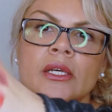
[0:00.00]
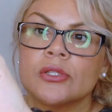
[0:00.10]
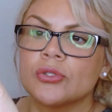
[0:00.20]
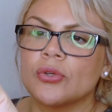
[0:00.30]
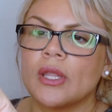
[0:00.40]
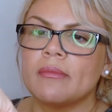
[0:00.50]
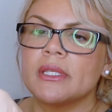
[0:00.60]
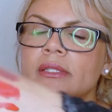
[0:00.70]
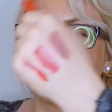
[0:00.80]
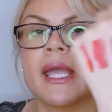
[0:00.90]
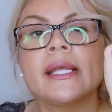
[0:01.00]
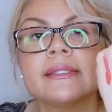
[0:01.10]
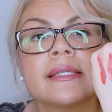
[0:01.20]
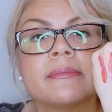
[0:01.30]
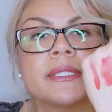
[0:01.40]
so that means my
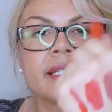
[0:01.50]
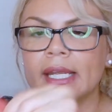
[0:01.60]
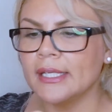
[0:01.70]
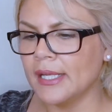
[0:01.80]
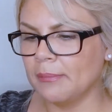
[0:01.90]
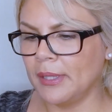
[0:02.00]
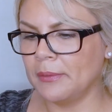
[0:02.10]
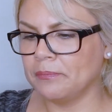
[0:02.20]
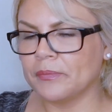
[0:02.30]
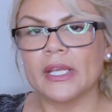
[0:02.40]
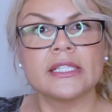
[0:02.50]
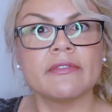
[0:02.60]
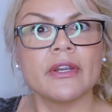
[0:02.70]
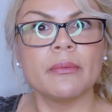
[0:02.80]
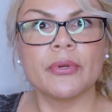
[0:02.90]
hand's gonna be stained, but it's a
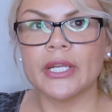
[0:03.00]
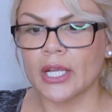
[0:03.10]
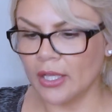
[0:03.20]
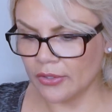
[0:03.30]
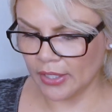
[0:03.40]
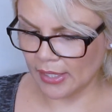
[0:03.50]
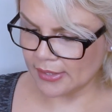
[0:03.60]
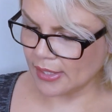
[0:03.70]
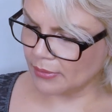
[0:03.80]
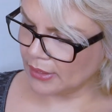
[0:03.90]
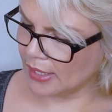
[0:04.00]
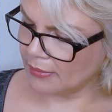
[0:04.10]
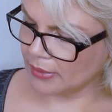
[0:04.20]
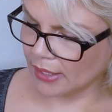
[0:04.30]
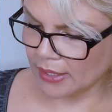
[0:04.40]
very pretty color, guys. I really
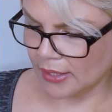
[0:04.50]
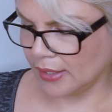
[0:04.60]
am liking